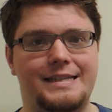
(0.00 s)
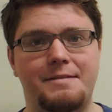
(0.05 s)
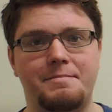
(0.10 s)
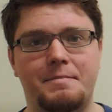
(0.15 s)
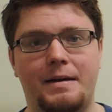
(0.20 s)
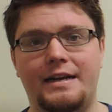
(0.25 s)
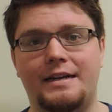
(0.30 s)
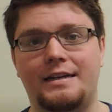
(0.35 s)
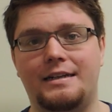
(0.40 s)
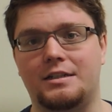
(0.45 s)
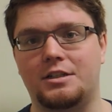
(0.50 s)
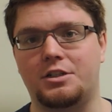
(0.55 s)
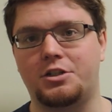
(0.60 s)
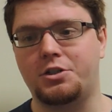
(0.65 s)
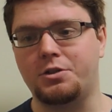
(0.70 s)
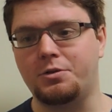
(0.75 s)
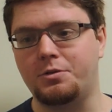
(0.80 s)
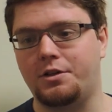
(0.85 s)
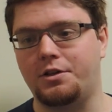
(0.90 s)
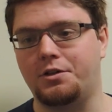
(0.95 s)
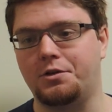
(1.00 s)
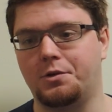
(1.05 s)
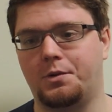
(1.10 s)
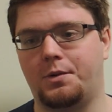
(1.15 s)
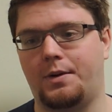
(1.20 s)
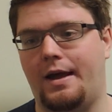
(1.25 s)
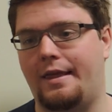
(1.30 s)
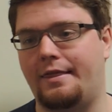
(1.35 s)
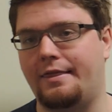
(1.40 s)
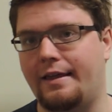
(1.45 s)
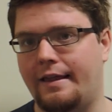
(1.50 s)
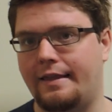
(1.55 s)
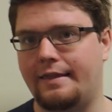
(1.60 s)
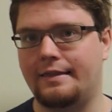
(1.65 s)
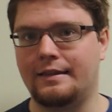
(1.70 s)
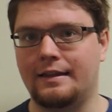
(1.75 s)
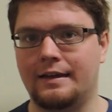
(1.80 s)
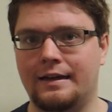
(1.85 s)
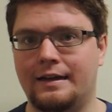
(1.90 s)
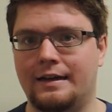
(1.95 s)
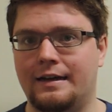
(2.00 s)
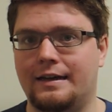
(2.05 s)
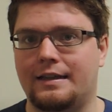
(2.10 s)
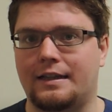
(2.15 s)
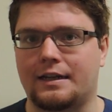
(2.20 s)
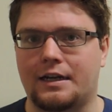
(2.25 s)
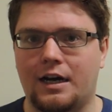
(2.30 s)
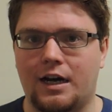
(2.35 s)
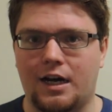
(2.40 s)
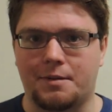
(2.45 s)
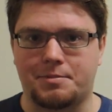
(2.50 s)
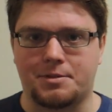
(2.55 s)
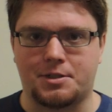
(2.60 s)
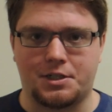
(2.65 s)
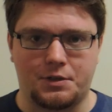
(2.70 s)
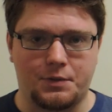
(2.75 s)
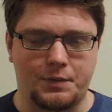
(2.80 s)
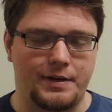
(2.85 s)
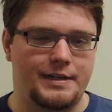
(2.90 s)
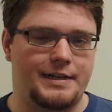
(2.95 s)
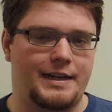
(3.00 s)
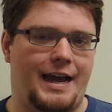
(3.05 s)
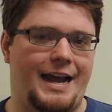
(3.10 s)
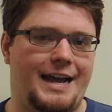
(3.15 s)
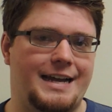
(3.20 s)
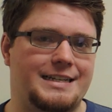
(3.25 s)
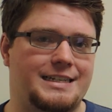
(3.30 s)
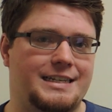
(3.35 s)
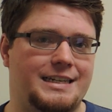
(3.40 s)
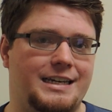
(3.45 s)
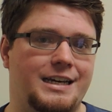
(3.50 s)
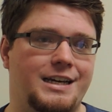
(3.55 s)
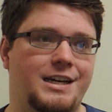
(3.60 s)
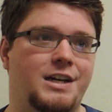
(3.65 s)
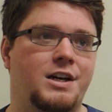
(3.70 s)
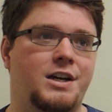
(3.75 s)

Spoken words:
they might shoot you, and then the cops are going to ask,